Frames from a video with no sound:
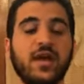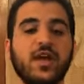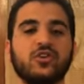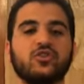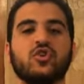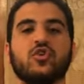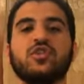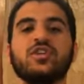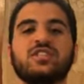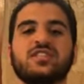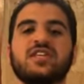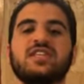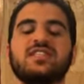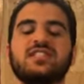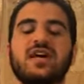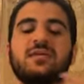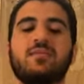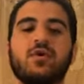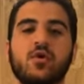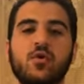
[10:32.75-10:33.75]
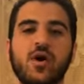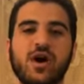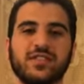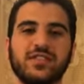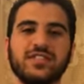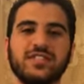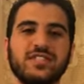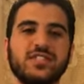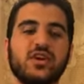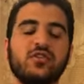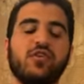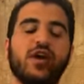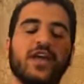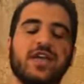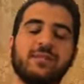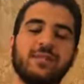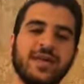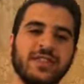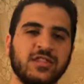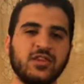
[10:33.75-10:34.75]
So this is number one. This is the
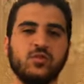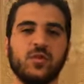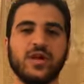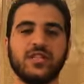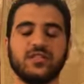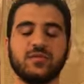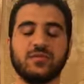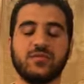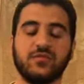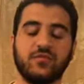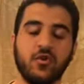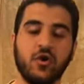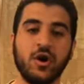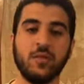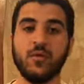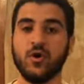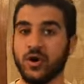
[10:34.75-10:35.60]
recommended way to perform,